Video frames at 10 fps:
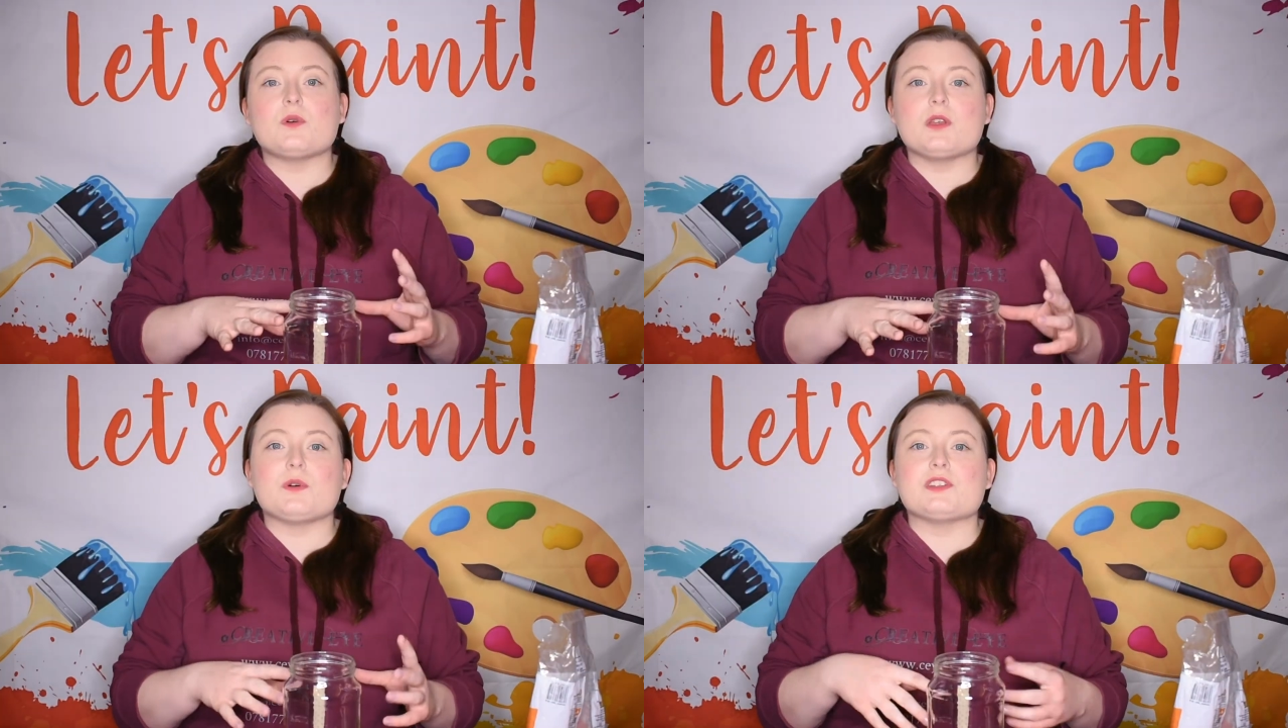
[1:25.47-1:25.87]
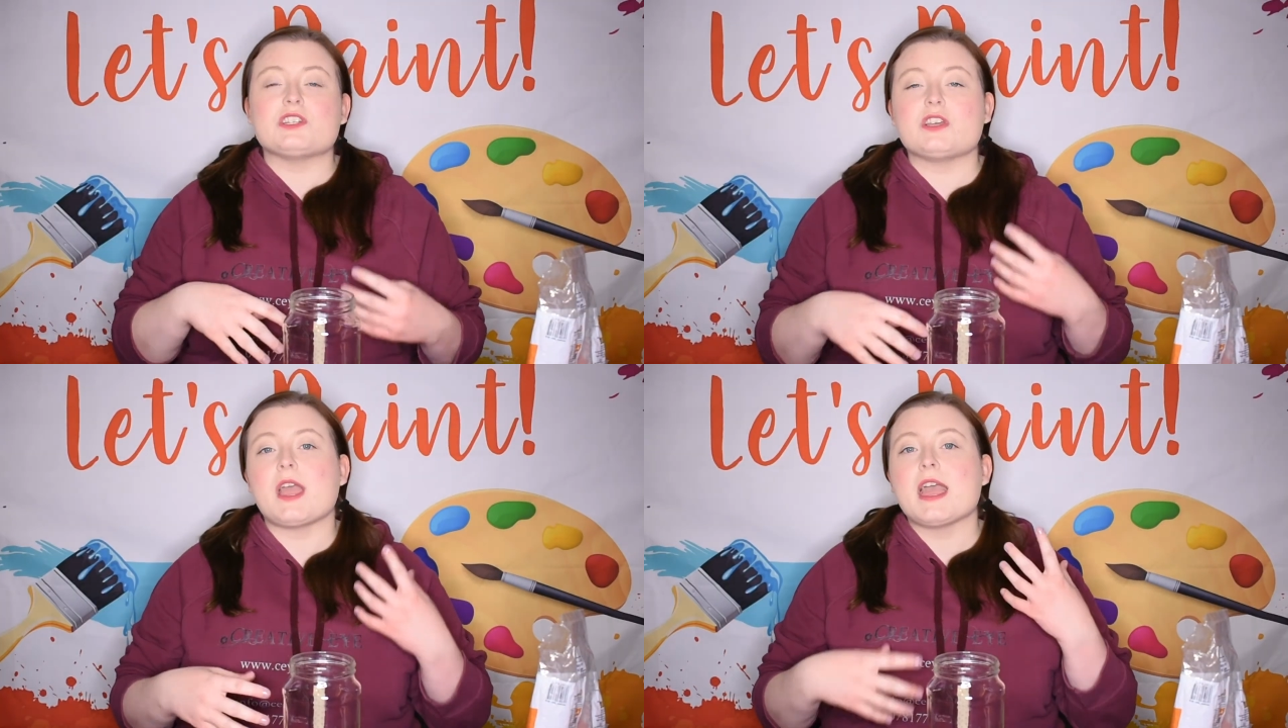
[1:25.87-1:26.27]
what you want to
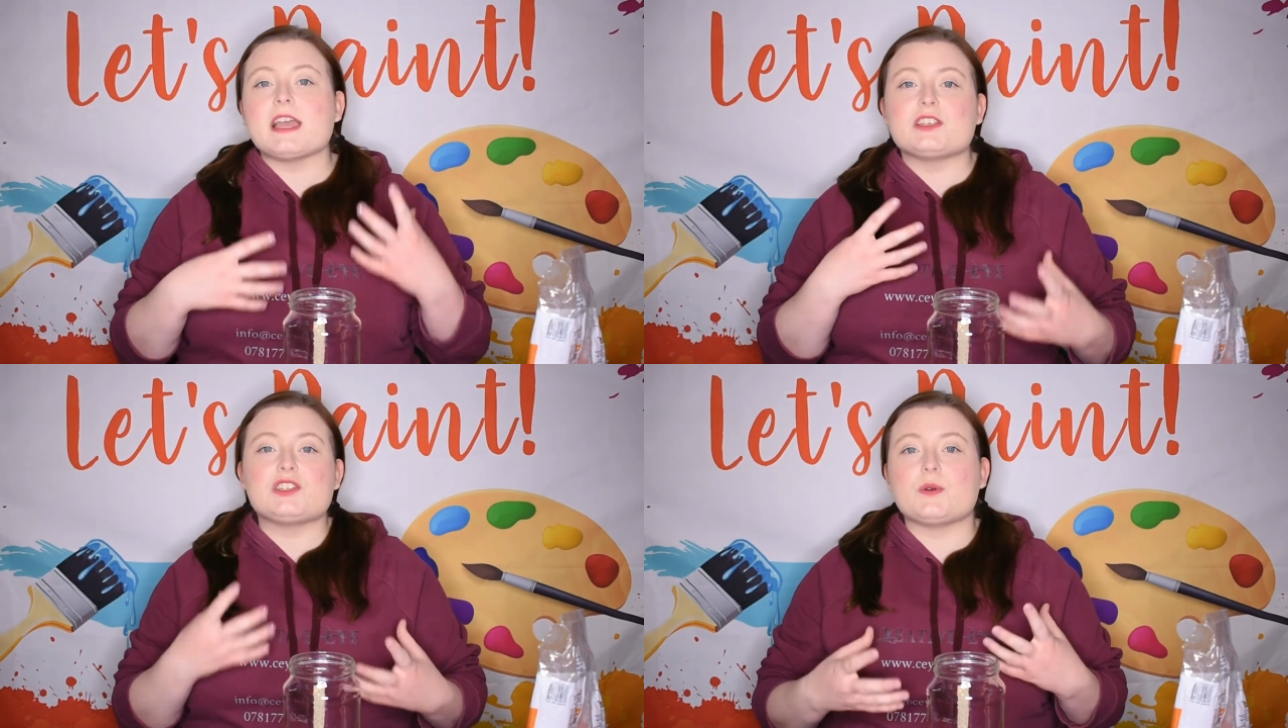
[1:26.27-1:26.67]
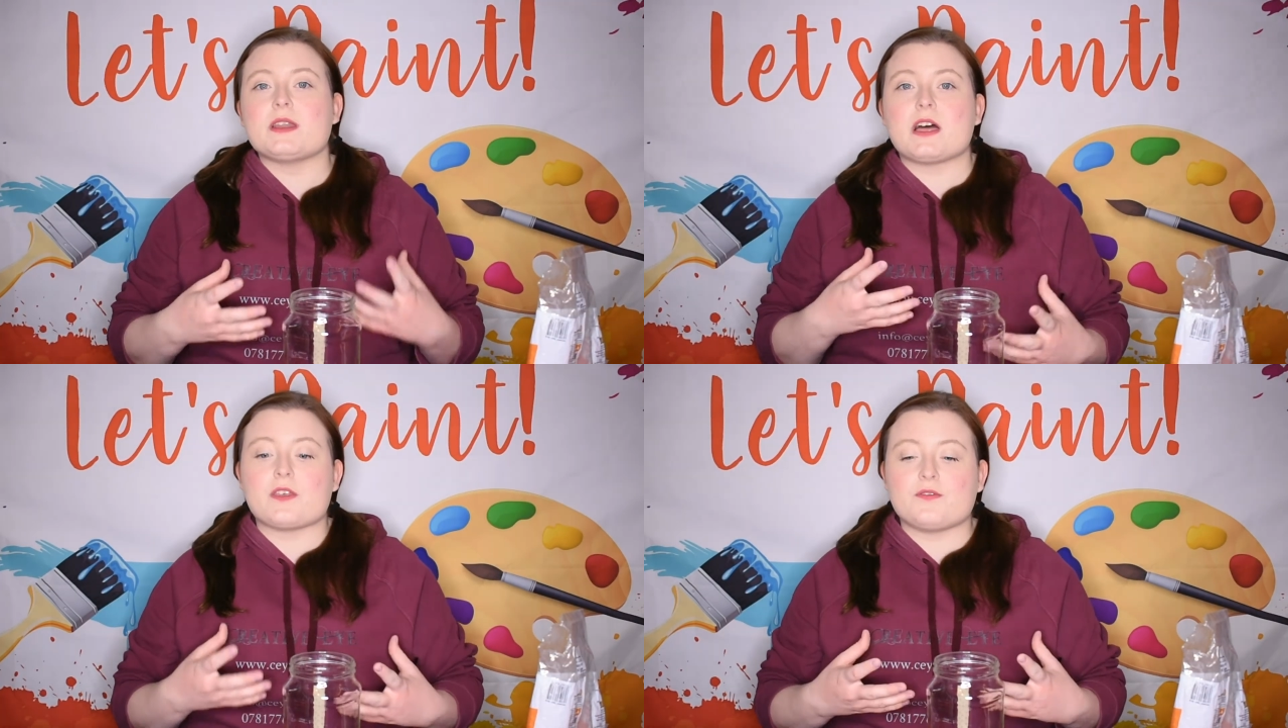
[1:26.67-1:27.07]
do is do
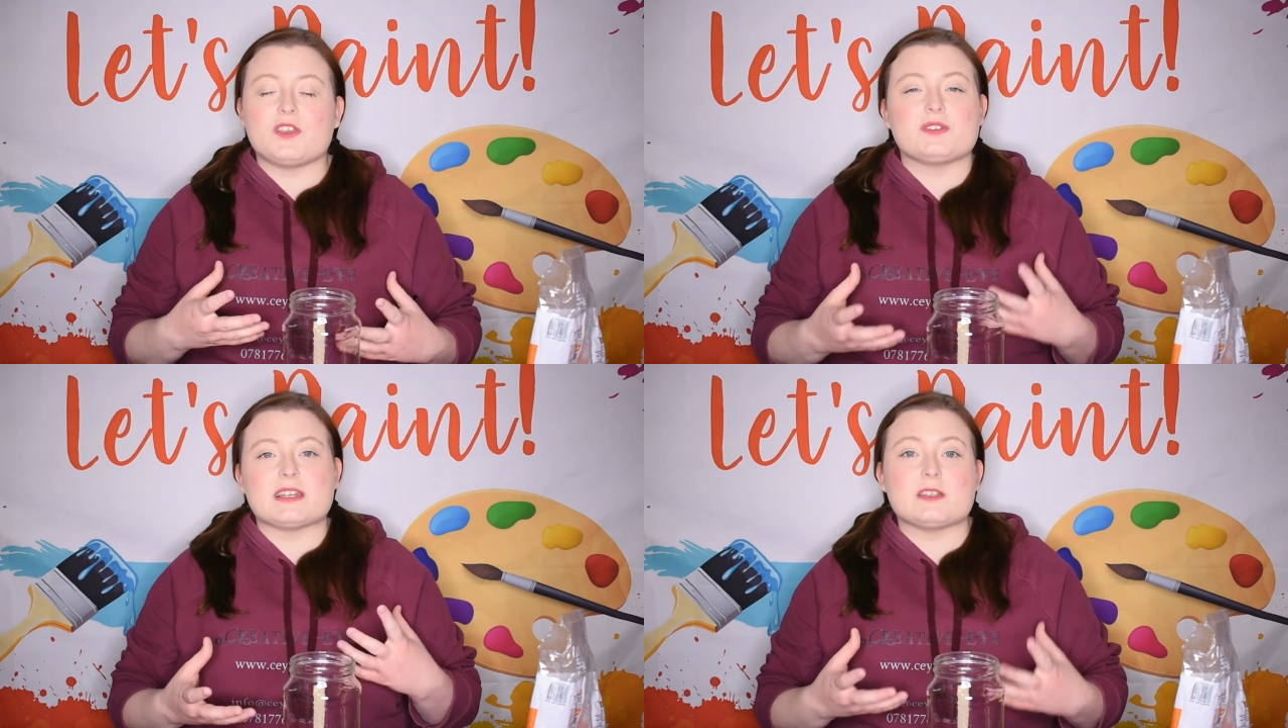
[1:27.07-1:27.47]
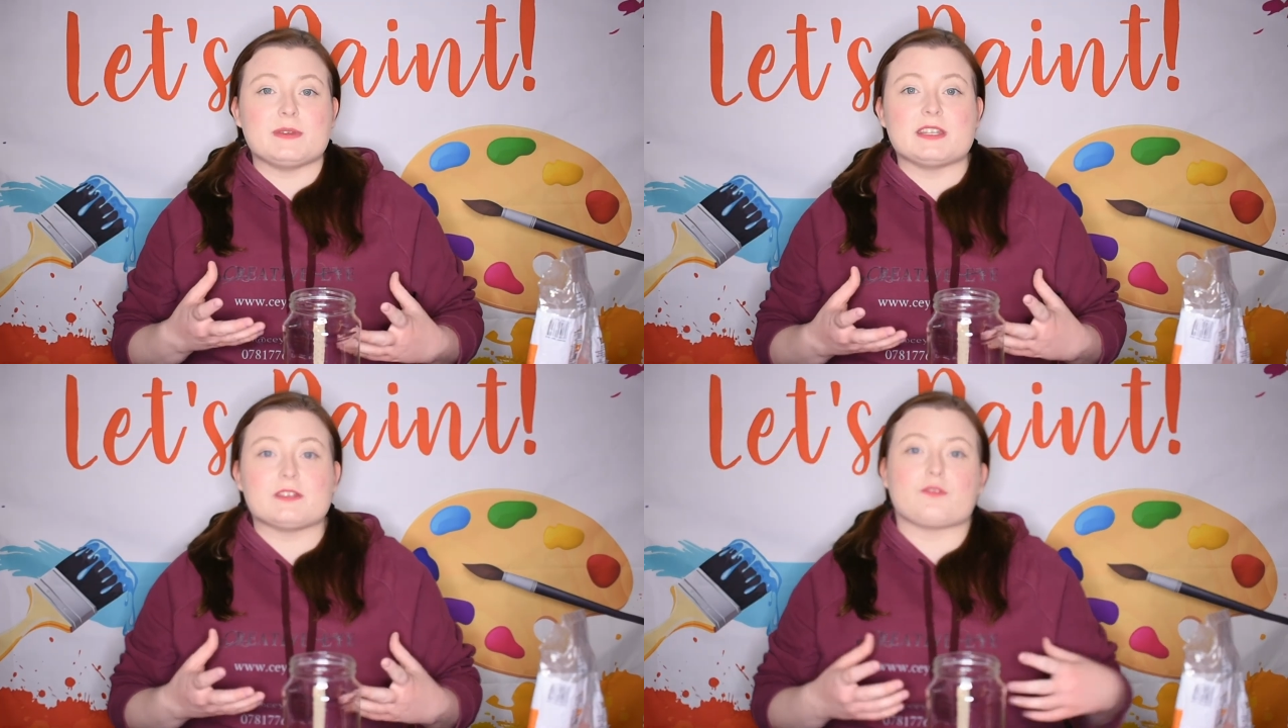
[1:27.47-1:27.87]
another few centimetres of